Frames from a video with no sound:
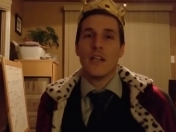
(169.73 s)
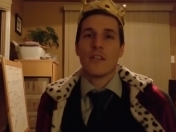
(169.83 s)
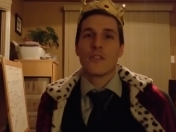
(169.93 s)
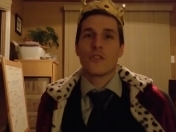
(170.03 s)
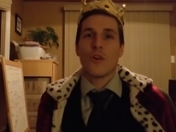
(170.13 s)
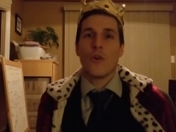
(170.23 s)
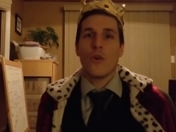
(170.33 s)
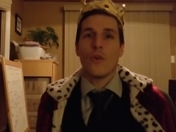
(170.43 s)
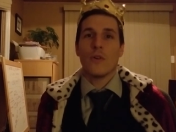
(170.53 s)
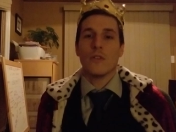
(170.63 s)

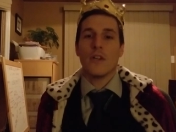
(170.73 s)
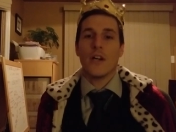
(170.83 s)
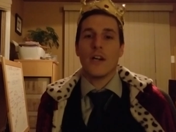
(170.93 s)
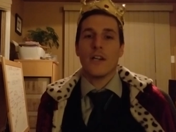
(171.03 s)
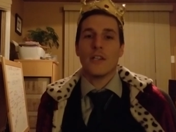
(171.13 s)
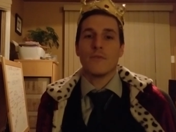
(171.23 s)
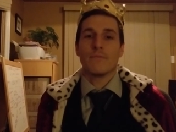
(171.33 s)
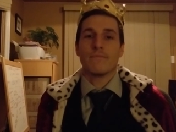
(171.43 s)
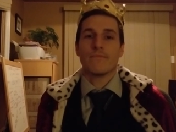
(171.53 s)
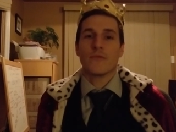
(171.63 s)
so
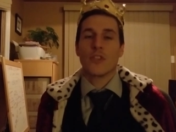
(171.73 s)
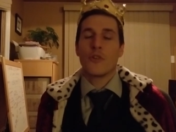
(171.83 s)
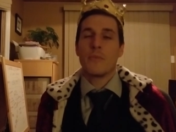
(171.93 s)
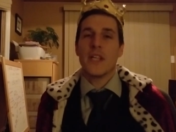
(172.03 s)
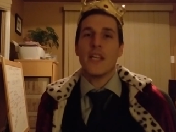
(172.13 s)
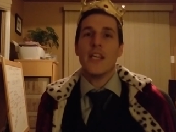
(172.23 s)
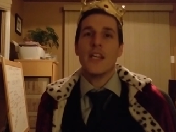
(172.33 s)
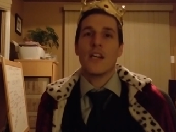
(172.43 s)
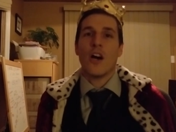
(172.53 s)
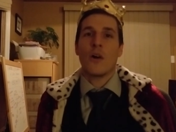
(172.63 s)
um, it could be
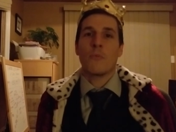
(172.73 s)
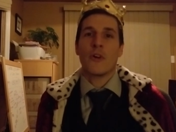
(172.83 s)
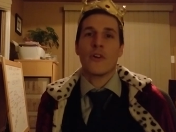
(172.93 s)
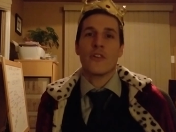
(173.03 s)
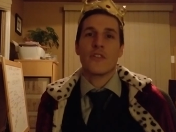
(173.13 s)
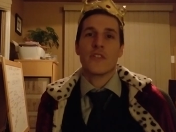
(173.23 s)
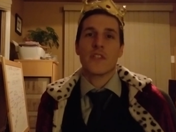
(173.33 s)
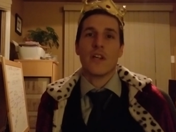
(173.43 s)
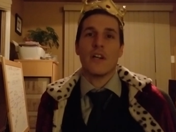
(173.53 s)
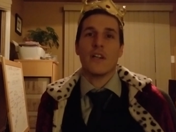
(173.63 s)
e-commerce
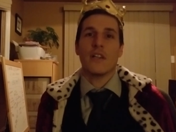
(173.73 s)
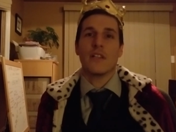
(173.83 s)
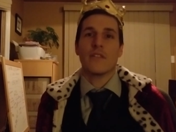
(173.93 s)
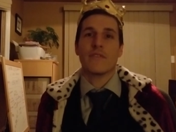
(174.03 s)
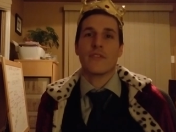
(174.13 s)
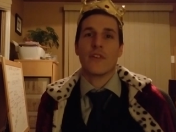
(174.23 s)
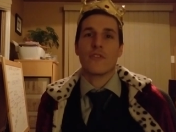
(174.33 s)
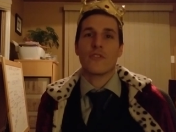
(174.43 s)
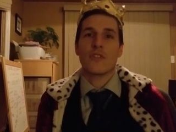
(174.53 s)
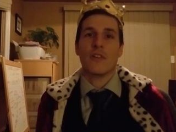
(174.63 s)
uh, if
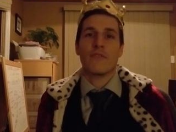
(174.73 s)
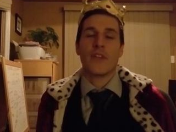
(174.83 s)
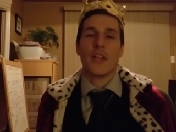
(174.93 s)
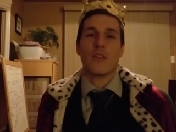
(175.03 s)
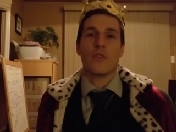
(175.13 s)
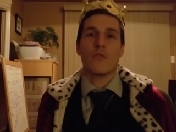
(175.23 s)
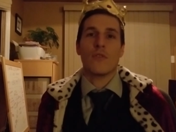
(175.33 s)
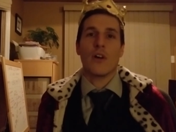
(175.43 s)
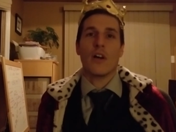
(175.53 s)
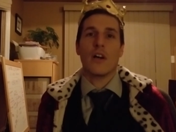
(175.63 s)
there's stuff that
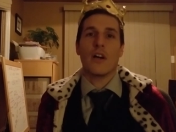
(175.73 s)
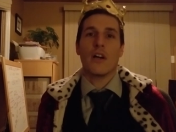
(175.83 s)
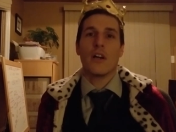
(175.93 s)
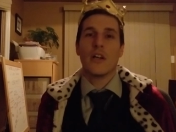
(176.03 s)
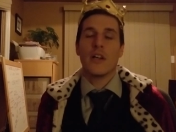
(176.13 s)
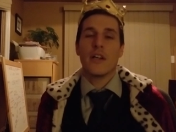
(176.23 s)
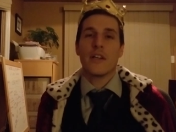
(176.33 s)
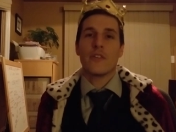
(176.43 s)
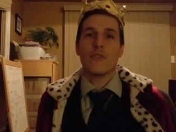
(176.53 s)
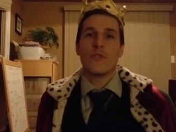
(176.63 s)
you uh,
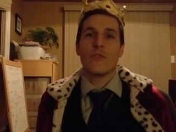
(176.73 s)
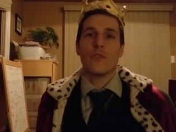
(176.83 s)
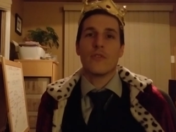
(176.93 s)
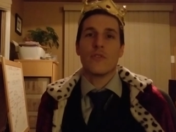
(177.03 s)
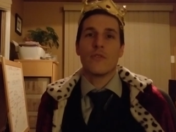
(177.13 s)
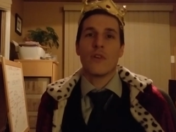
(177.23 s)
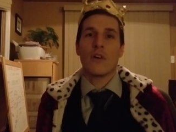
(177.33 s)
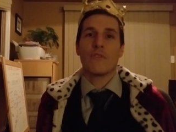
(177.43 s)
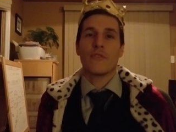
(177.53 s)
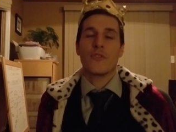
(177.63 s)
you you
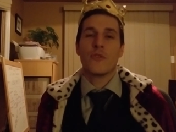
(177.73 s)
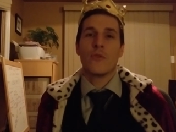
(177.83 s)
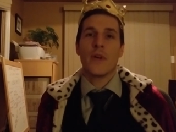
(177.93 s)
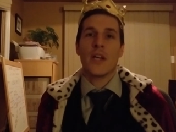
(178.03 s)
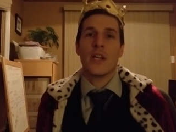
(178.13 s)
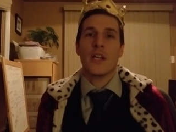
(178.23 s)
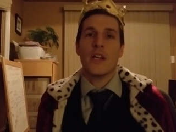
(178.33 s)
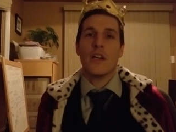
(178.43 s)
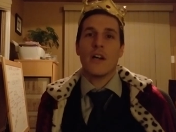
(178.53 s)
love doing.